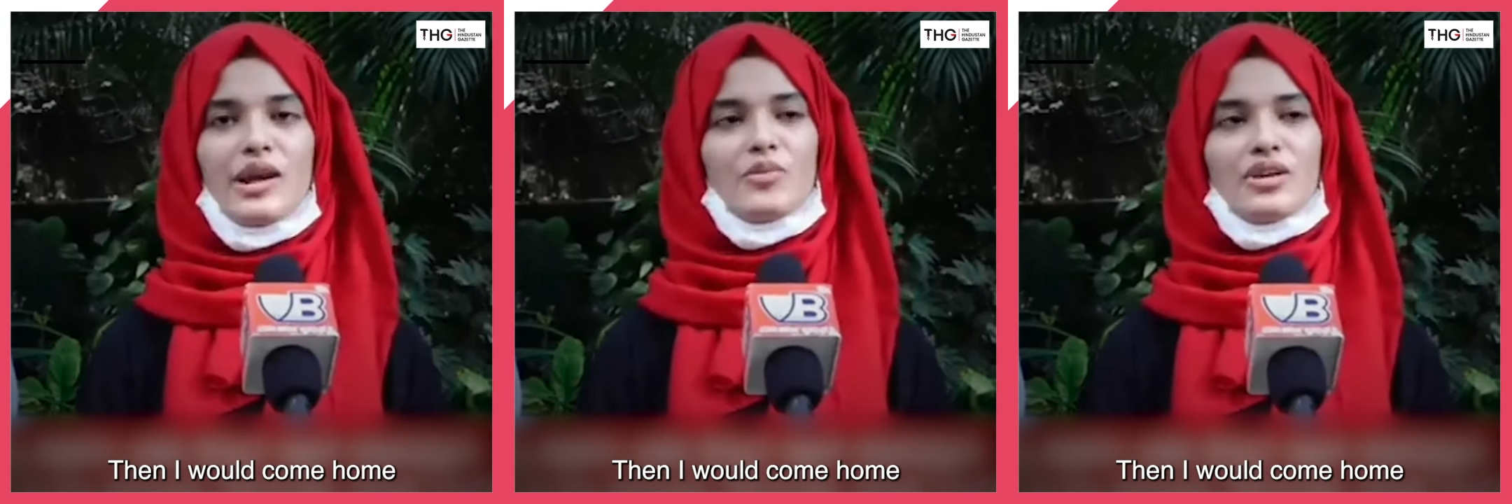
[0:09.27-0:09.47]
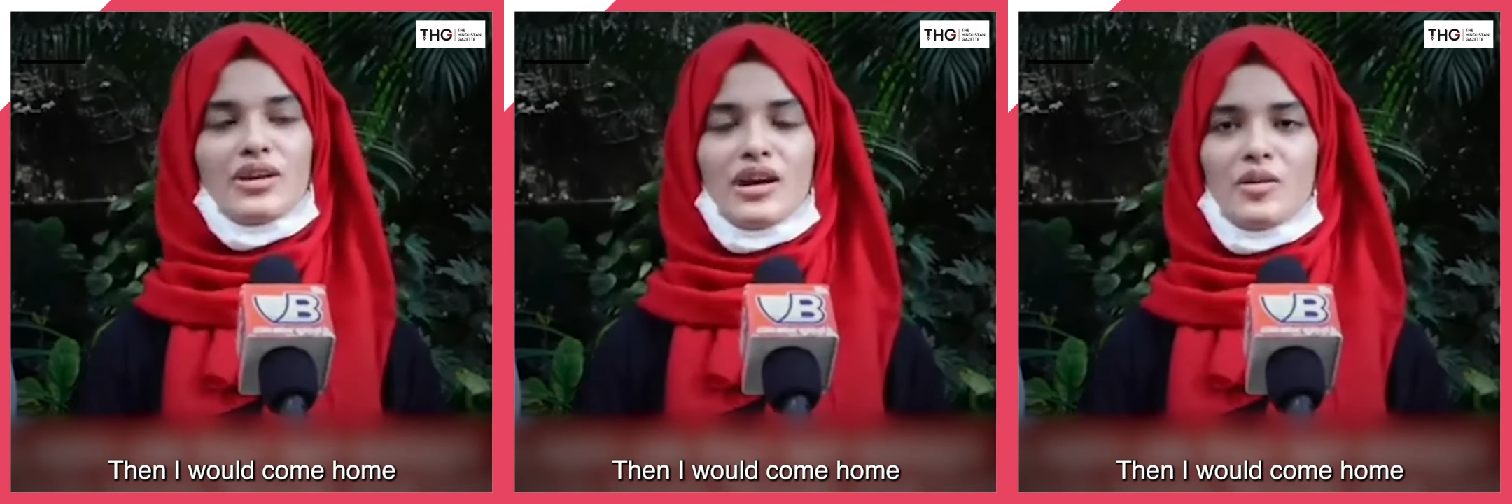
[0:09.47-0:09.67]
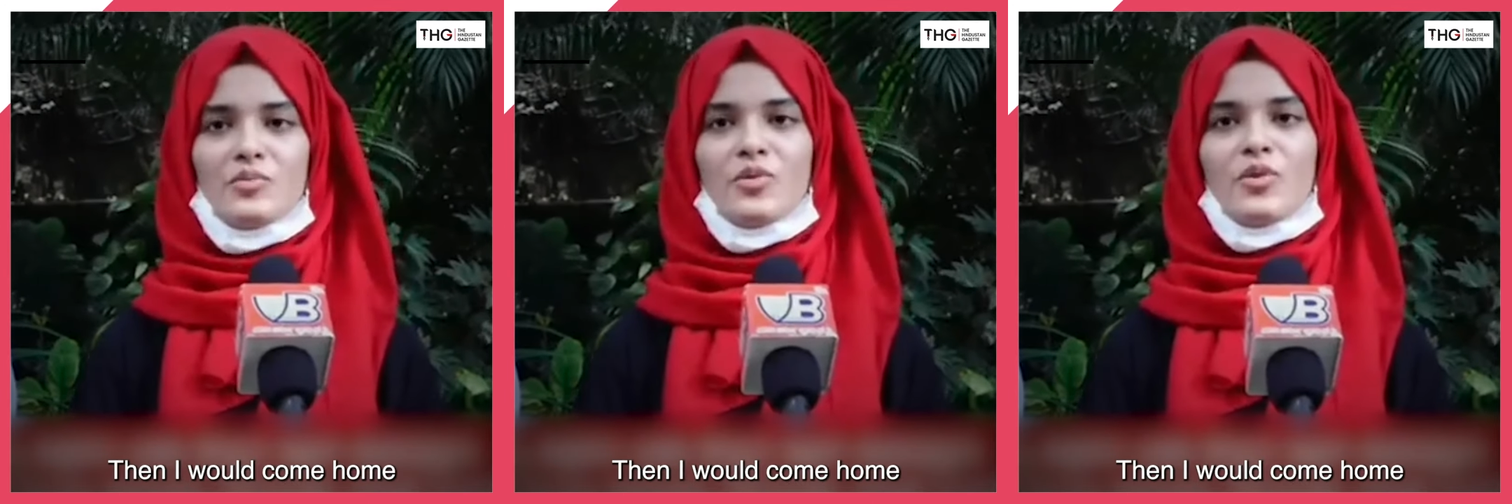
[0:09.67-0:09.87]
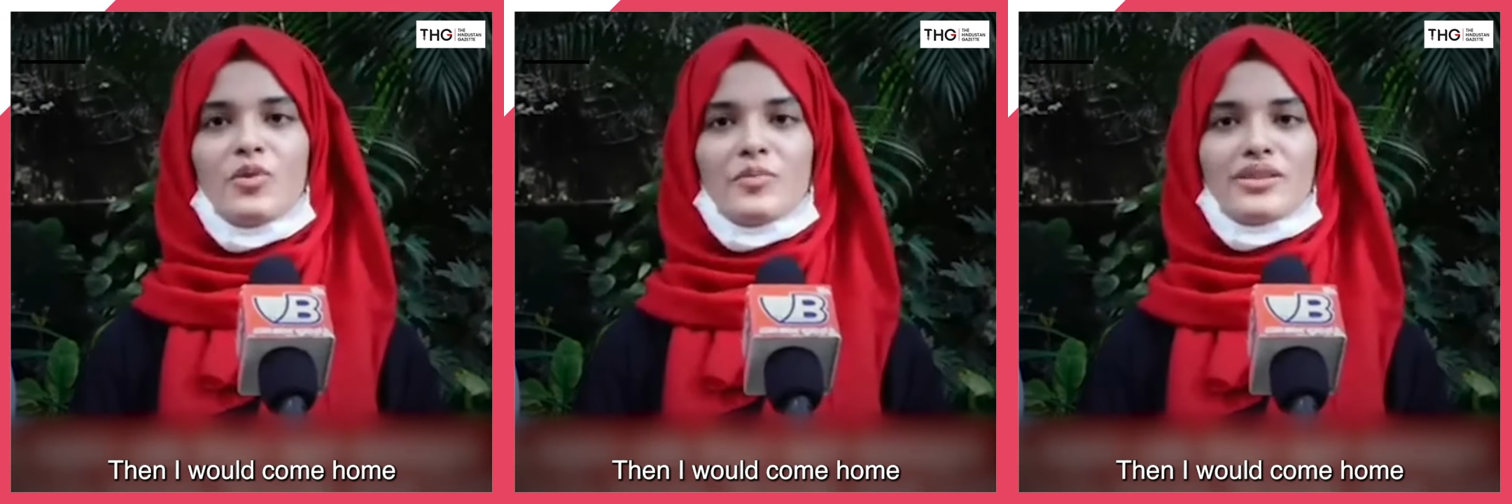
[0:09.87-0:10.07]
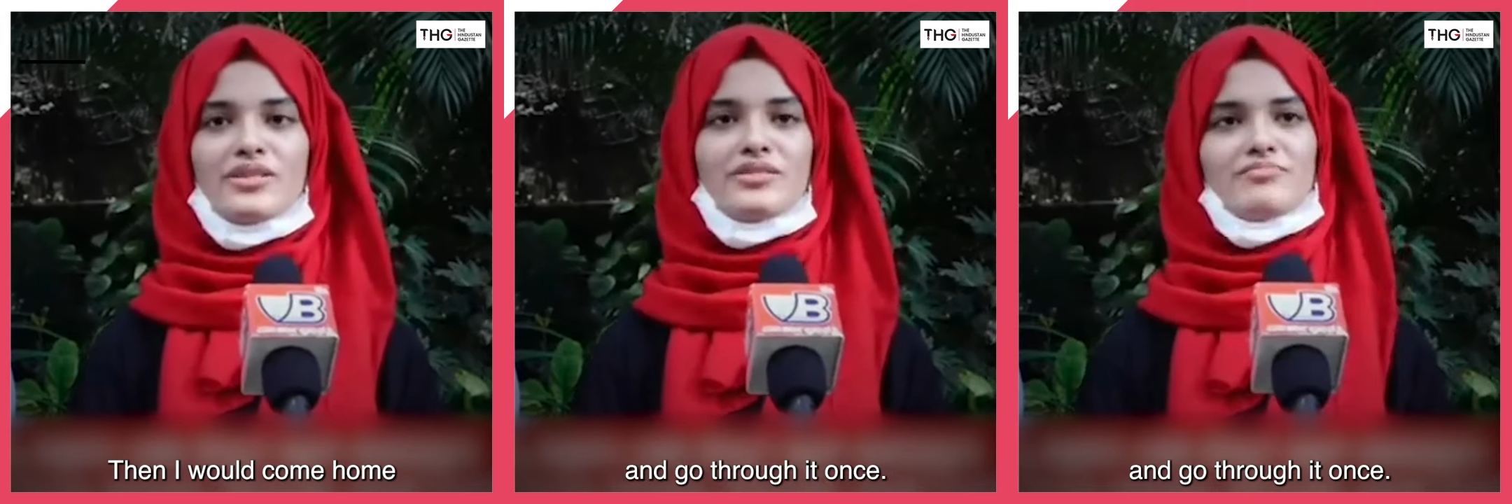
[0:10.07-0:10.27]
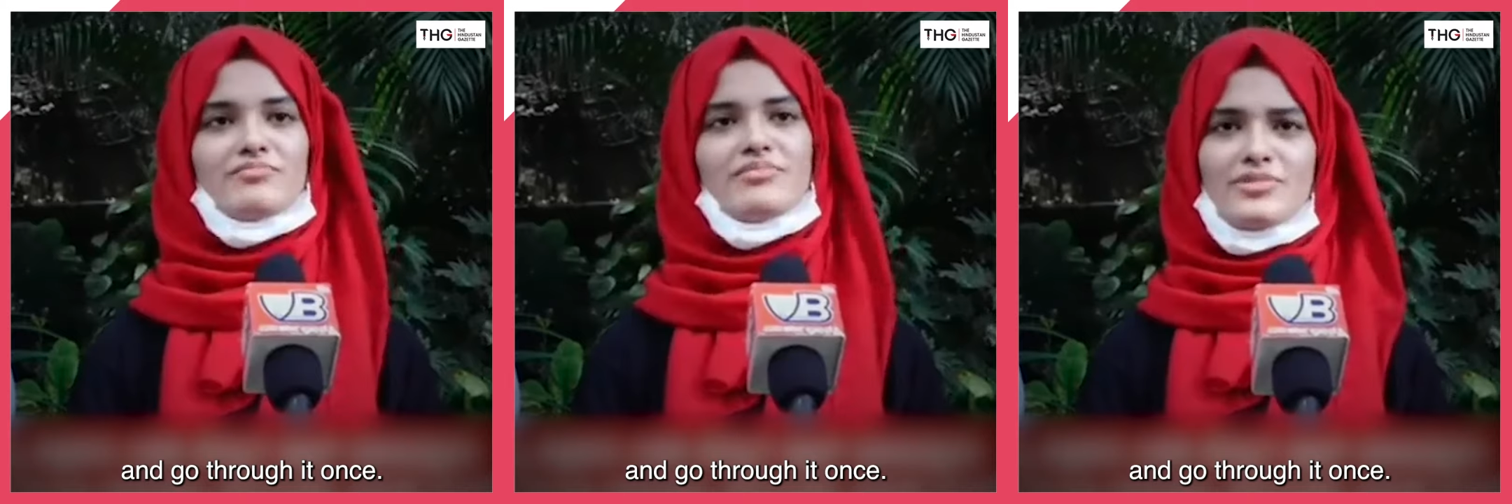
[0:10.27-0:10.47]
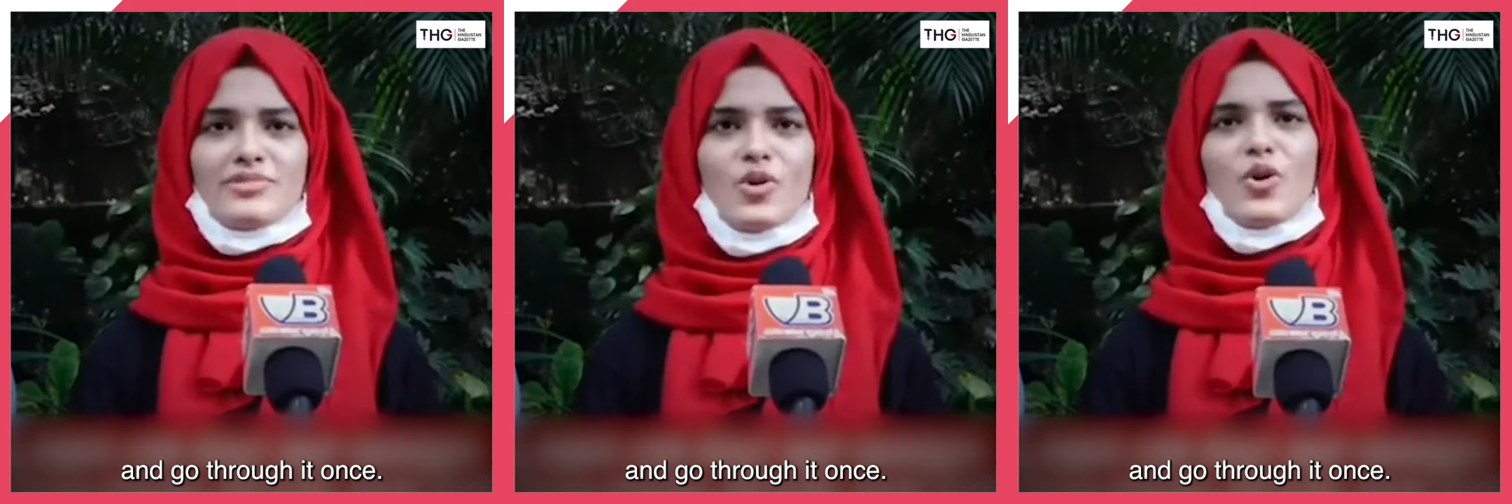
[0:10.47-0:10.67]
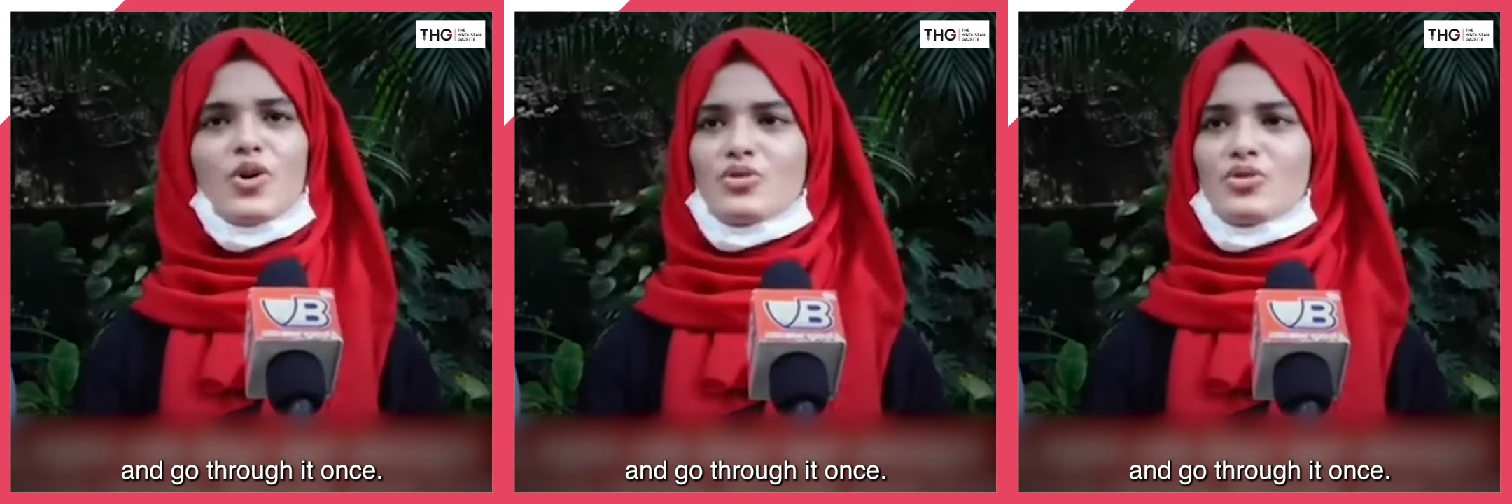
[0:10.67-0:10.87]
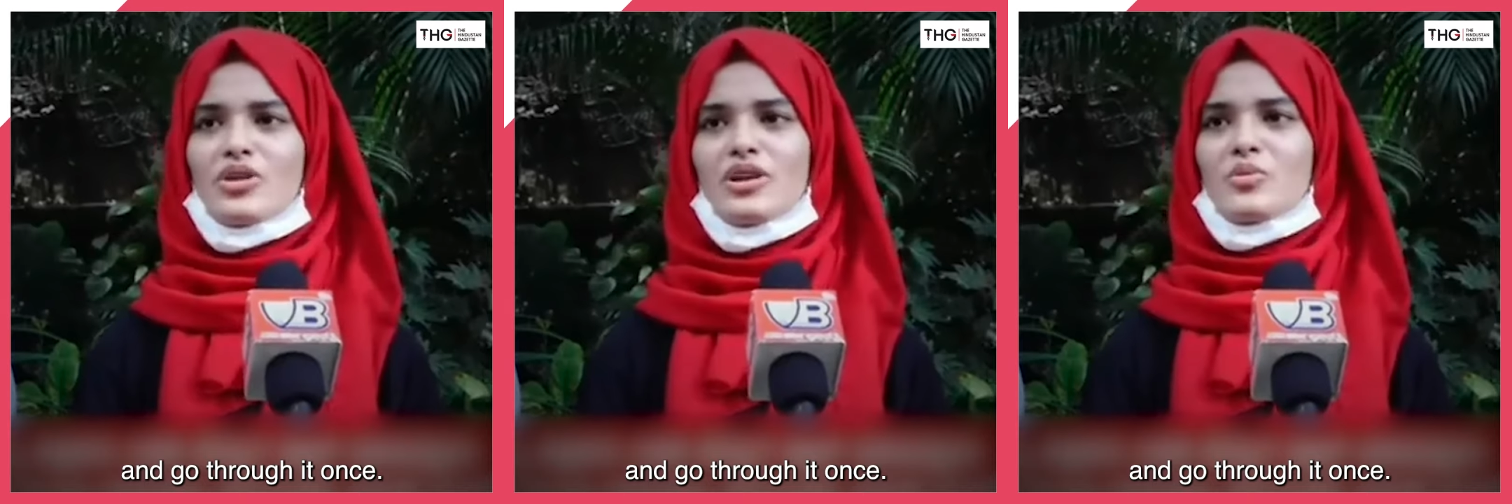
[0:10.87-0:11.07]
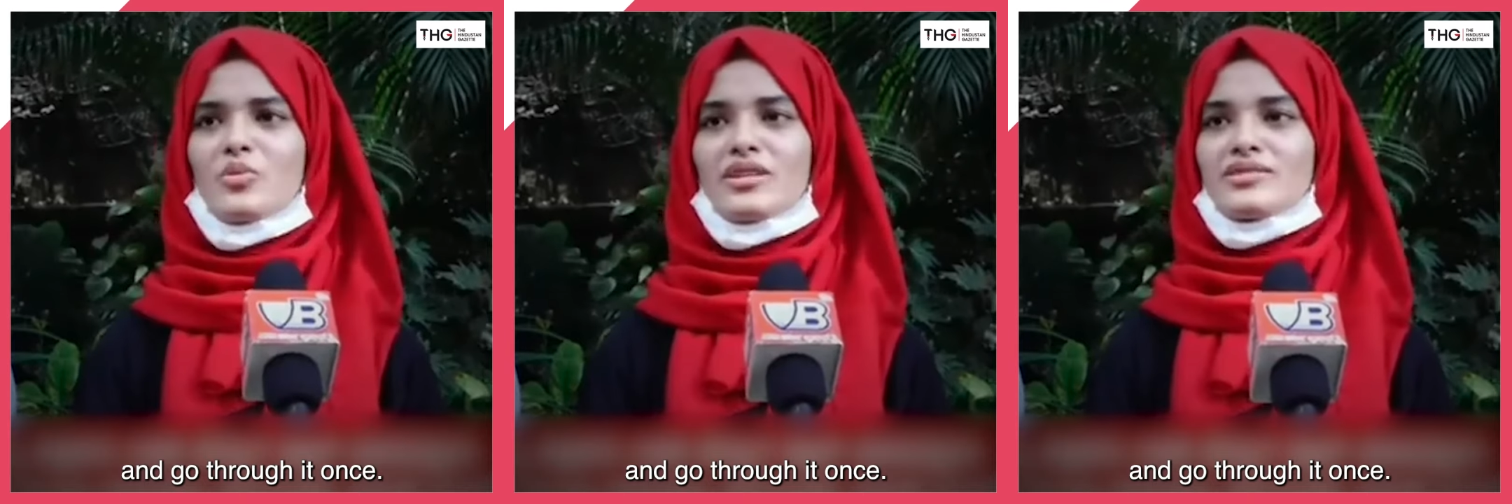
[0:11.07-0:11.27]
Then I would come home and go
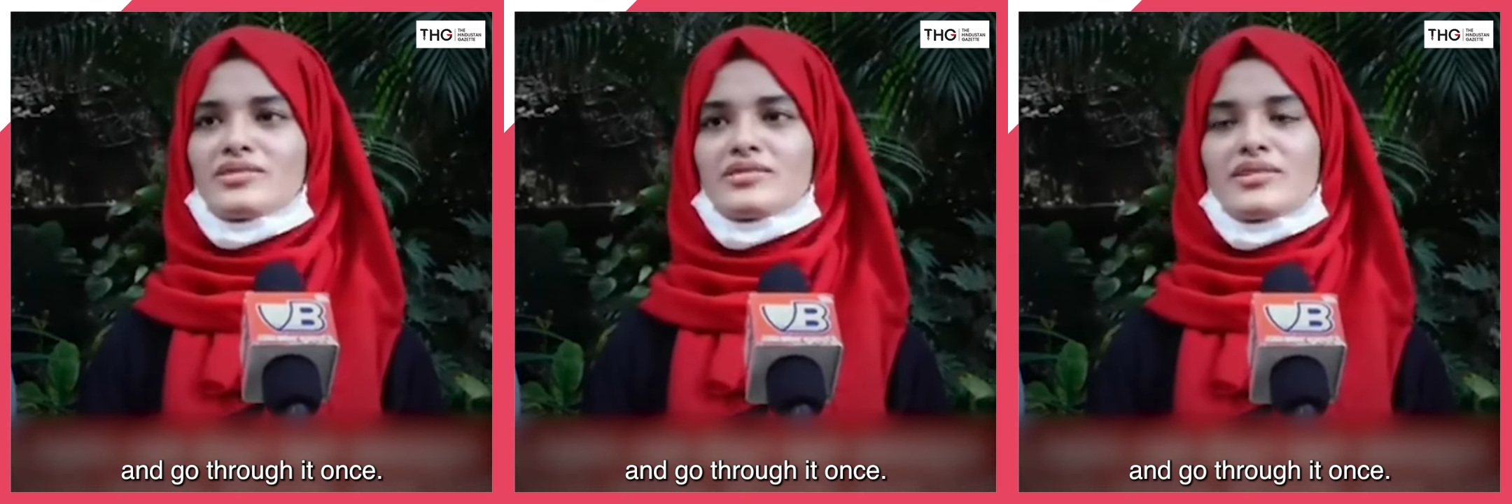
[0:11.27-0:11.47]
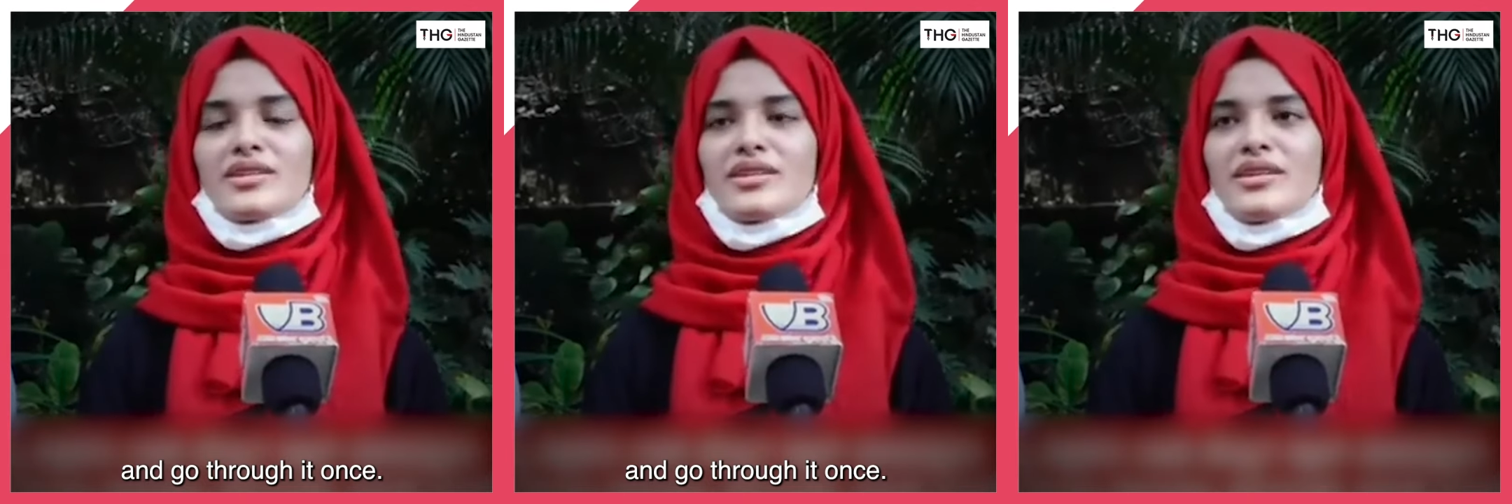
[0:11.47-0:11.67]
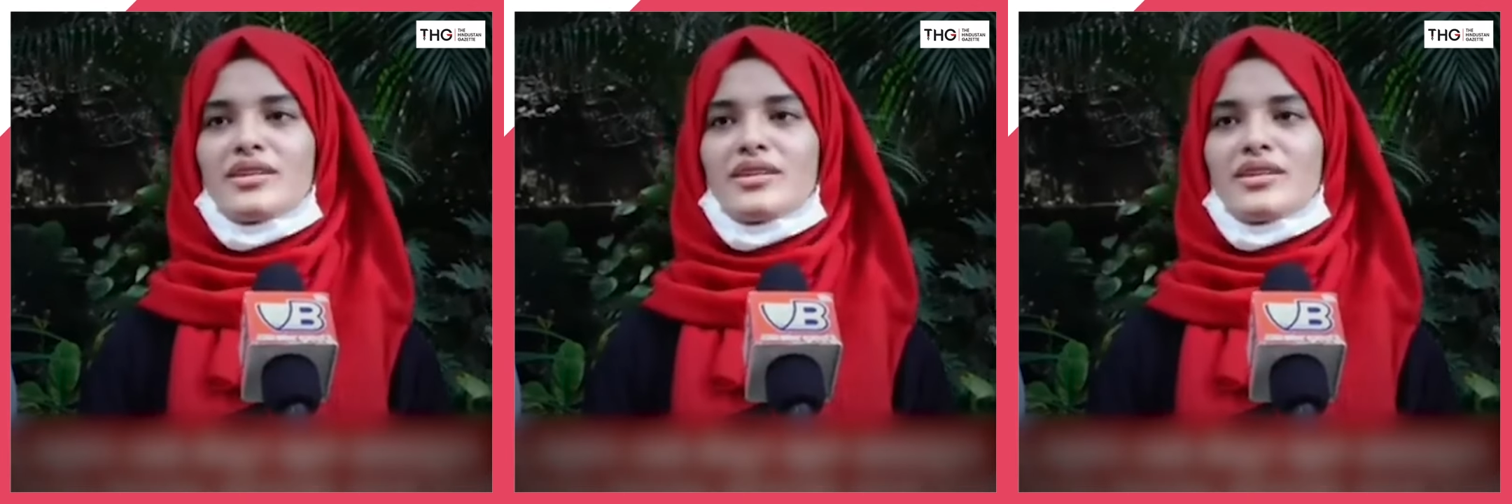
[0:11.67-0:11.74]
through it once.